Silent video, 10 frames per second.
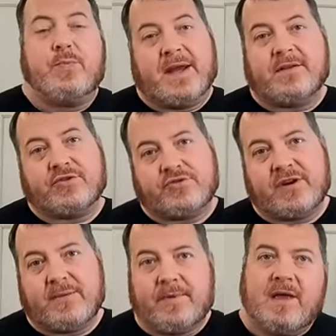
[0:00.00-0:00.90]
2 pounds of
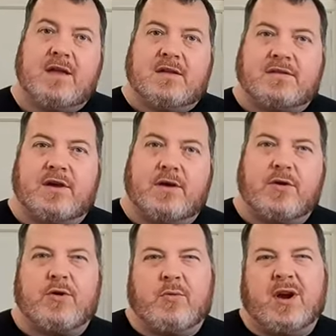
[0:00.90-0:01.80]
shrimp, so you're
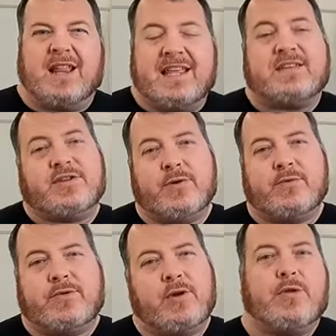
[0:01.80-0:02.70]
going to want at least two
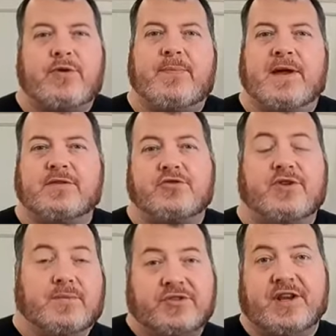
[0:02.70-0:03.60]
to three pounds of
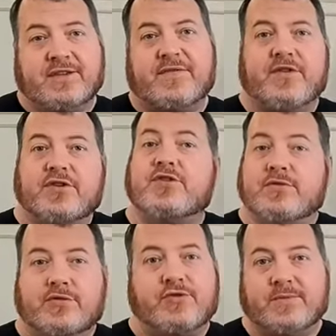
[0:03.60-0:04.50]
shrimp shells if you're just
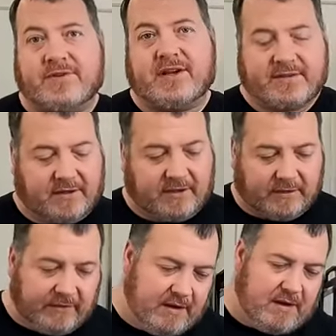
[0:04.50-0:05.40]
using shrimp shells
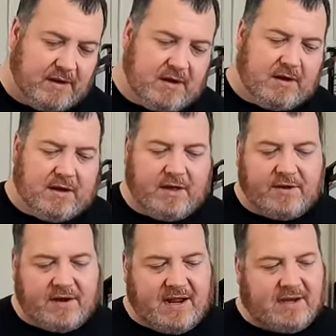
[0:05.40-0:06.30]
alone. Other
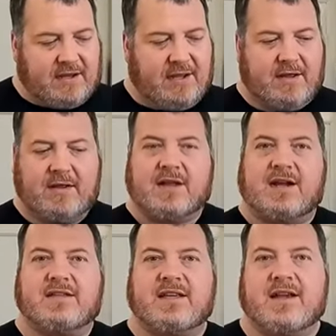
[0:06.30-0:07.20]
than that, like
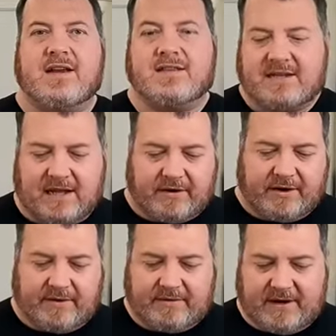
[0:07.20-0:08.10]
I said,
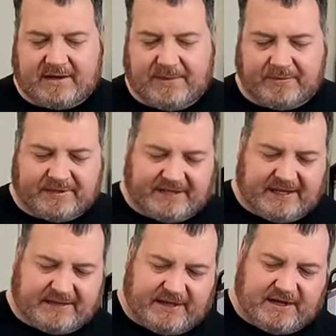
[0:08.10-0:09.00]
celery. Got a couple
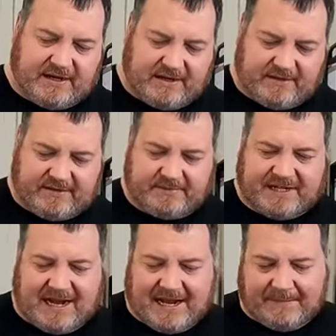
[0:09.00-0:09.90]
sticks here, some
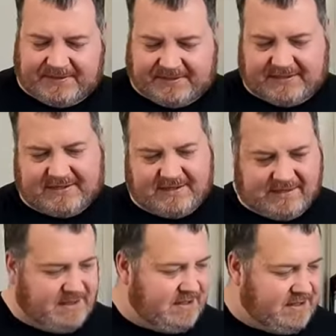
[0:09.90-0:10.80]
tops,
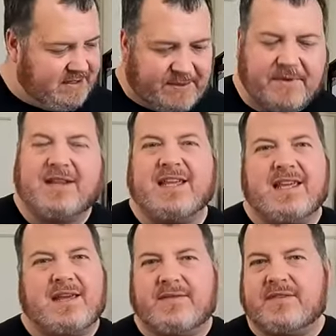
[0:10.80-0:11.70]
some of the
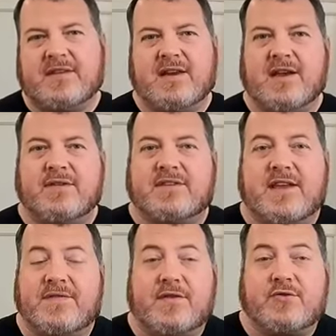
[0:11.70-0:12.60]
leaves, you know, the
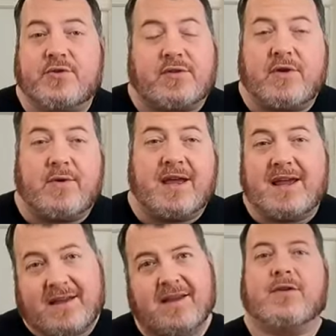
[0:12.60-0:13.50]
stuff you usually throw
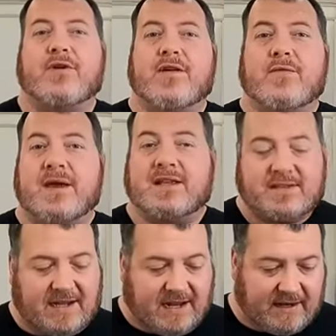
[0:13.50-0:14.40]
away, great for making
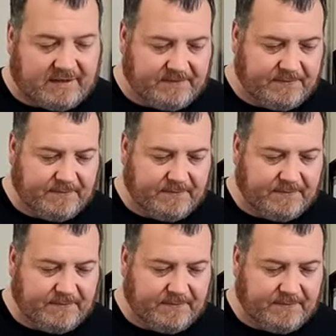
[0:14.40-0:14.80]
stock.